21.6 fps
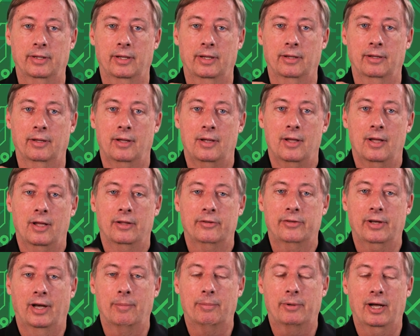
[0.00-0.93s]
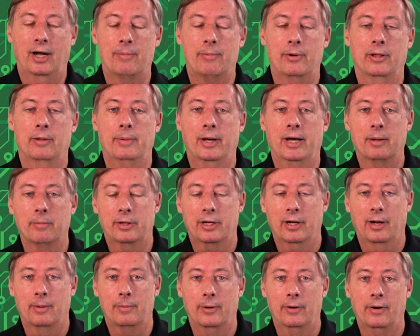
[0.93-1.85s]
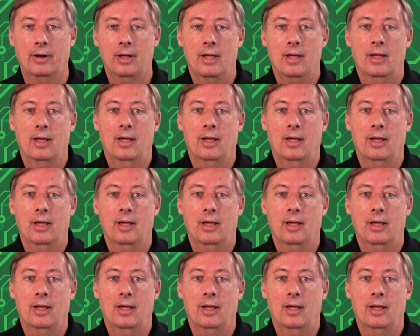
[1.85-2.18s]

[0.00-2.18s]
the top copper and the bottom copper.